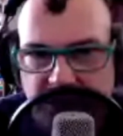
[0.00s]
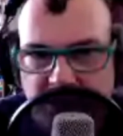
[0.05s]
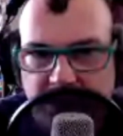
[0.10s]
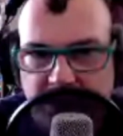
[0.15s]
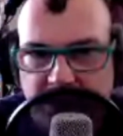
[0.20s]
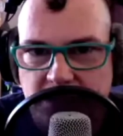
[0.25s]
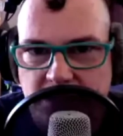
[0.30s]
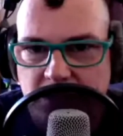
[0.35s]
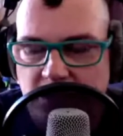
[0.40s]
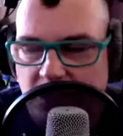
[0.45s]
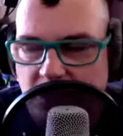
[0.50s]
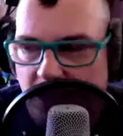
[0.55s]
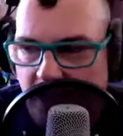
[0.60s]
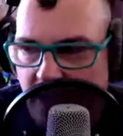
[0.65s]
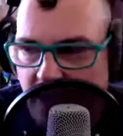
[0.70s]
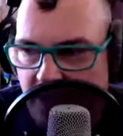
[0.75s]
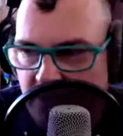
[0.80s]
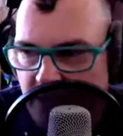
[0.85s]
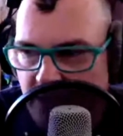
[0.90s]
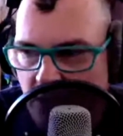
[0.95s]
did it,
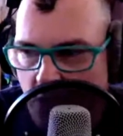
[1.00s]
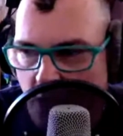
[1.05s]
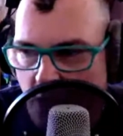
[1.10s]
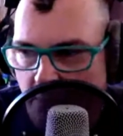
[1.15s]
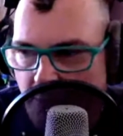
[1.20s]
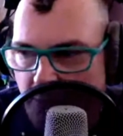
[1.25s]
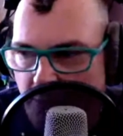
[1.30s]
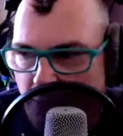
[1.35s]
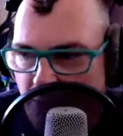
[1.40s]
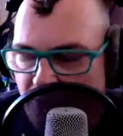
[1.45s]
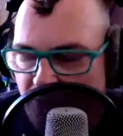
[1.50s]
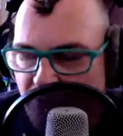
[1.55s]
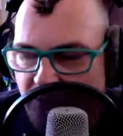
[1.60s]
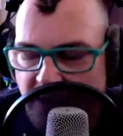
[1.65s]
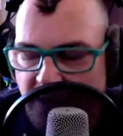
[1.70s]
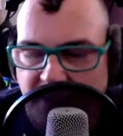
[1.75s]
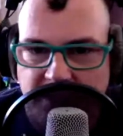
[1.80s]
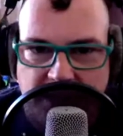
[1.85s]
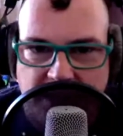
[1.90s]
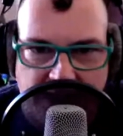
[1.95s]
and the Oppo
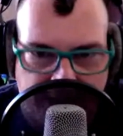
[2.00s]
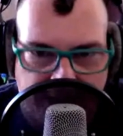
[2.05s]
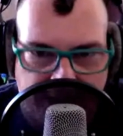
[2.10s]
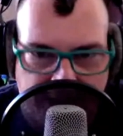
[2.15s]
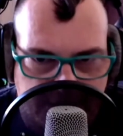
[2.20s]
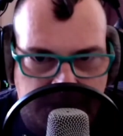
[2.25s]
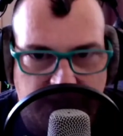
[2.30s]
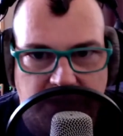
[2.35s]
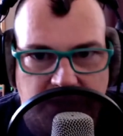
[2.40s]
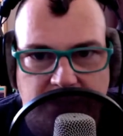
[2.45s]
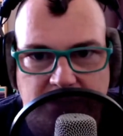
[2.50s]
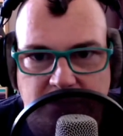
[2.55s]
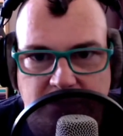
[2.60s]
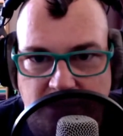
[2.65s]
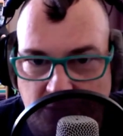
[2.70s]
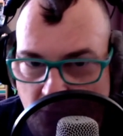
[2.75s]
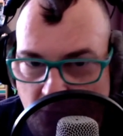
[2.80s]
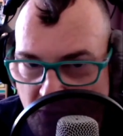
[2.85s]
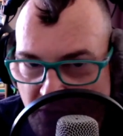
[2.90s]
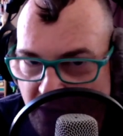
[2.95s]
Find X did it.
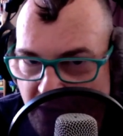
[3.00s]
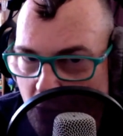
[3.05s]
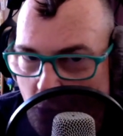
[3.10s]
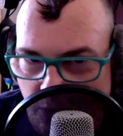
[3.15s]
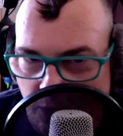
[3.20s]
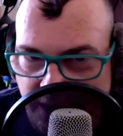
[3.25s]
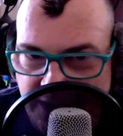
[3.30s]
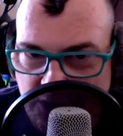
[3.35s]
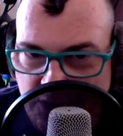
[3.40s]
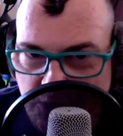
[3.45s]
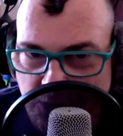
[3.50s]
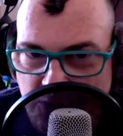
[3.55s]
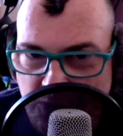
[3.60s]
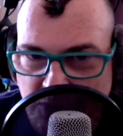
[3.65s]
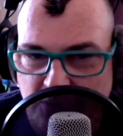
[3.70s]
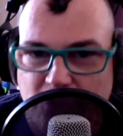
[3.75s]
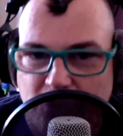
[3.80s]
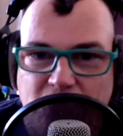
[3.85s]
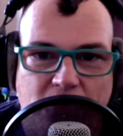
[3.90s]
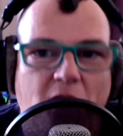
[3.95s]
They were the only two
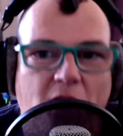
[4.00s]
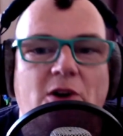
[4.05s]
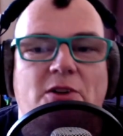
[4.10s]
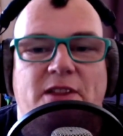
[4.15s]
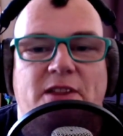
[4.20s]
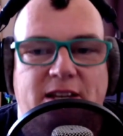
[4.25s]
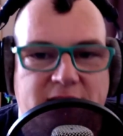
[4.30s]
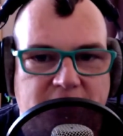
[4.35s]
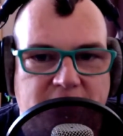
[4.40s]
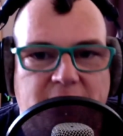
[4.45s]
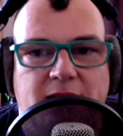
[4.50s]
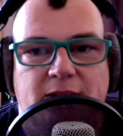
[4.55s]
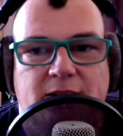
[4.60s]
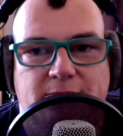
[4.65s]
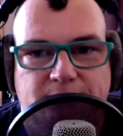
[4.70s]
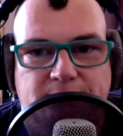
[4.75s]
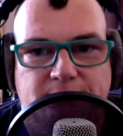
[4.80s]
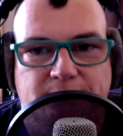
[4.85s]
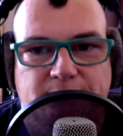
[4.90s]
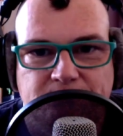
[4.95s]
so far that did it,
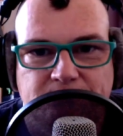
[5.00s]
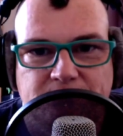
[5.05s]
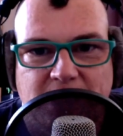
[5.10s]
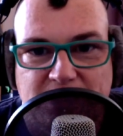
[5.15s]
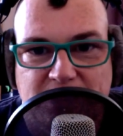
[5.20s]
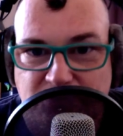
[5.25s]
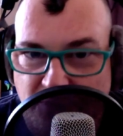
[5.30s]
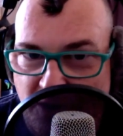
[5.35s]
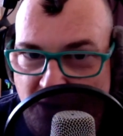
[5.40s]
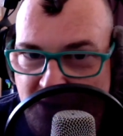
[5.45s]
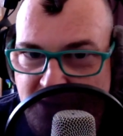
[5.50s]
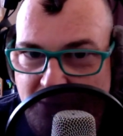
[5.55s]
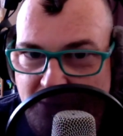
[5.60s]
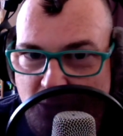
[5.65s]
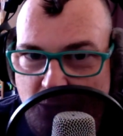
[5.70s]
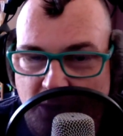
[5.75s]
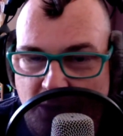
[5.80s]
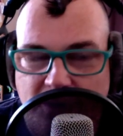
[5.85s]
as yeah. far as I'm aware.